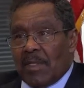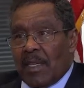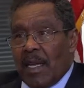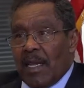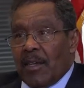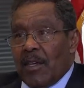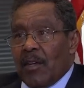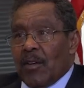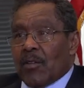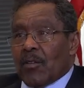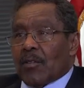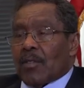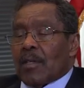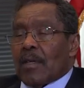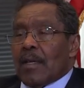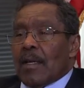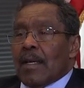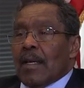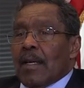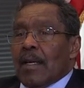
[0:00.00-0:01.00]
10
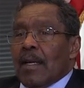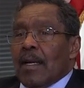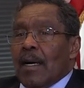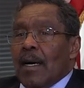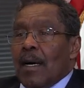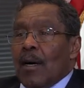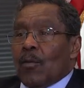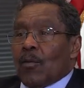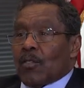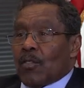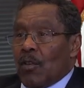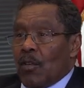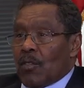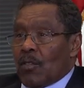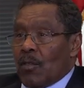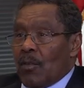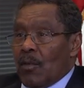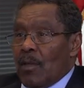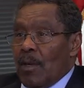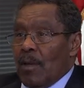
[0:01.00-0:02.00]
years was
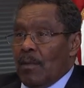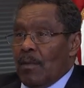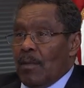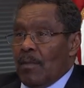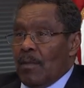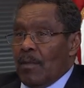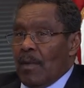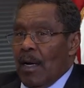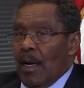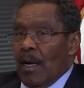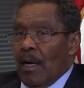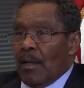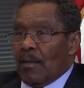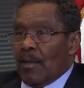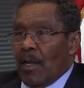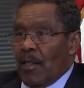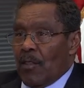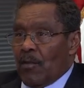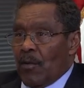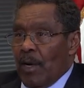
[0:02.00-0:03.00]
also the
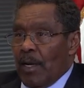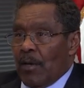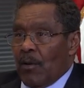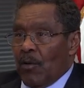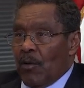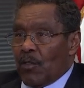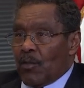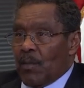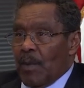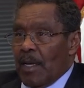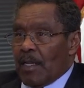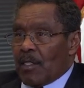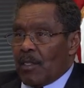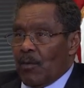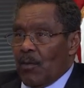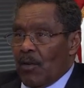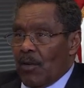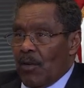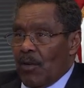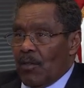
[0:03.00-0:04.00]
ninth grade girls
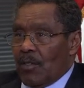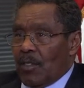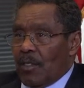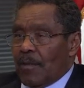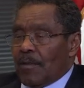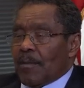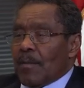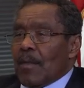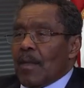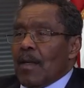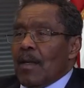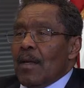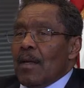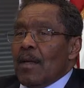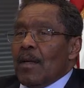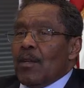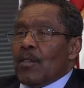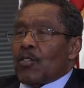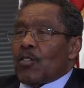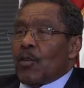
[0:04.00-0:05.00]
basketball coach.
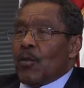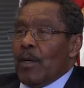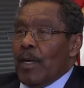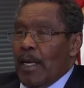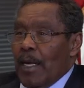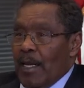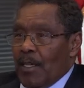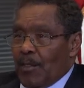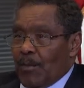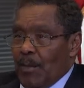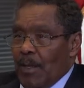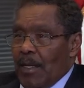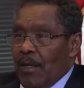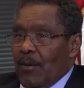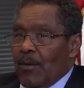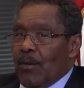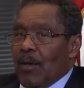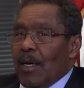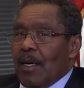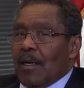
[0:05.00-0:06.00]
So he asked me
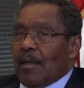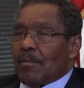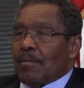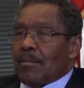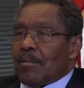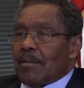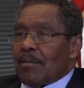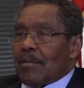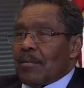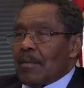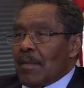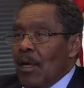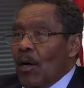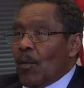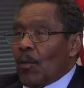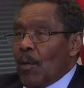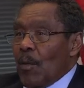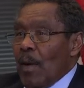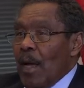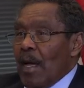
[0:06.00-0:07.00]
to
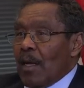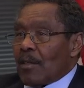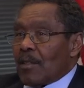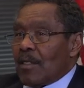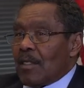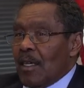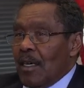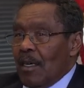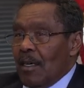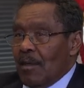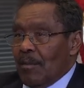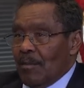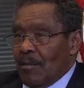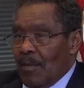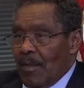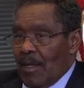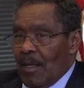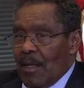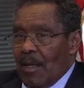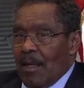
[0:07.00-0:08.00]
help him out
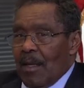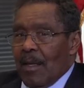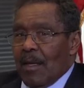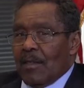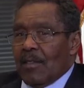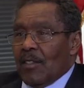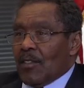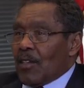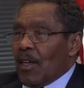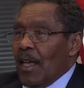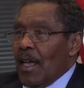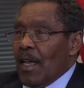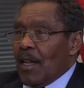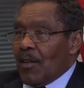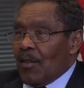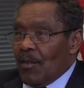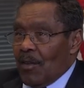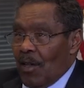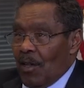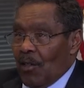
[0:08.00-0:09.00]
since I
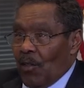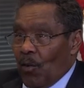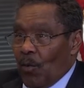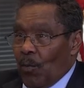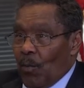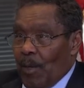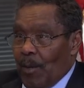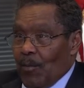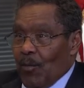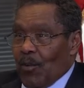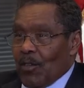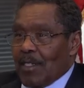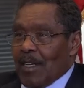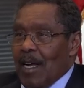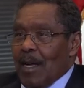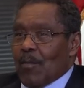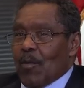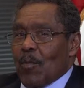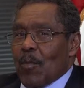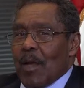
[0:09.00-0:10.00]
had a little bit more
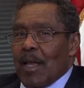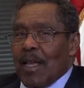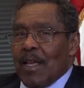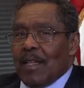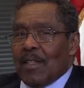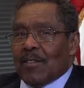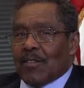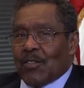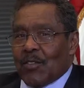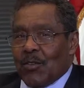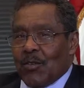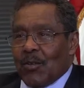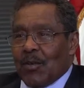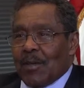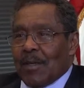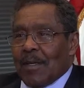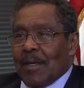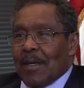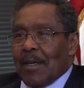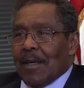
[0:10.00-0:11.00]
time on my hands.
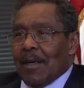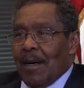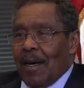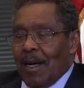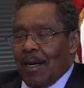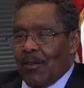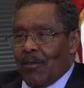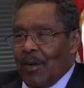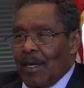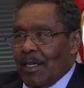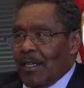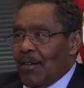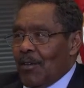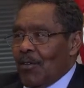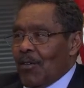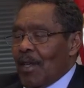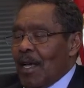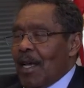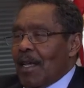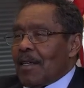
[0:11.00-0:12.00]
So I agreed to
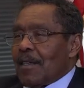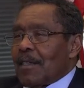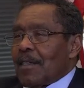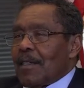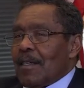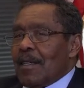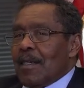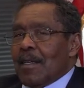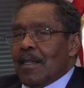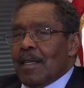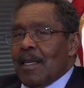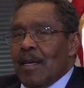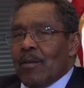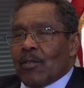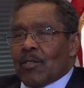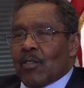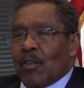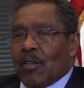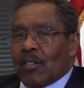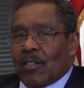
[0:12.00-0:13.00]
do that.
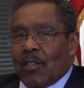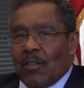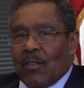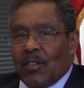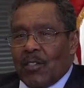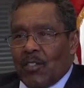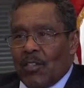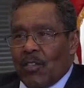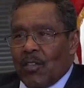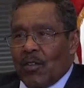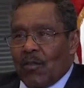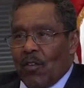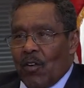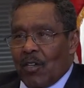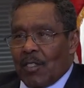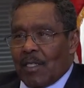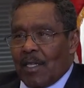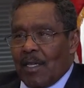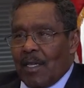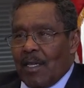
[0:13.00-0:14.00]
He was also the junior
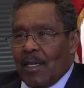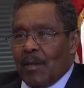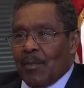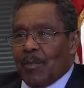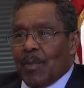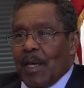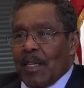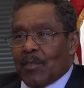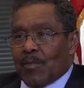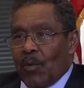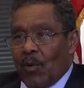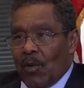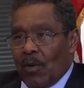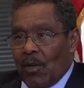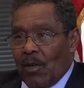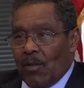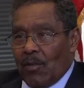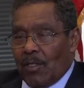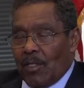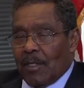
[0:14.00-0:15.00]
varsity
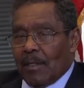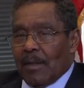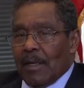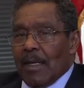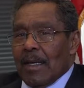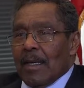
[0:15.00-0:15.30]
baseball coach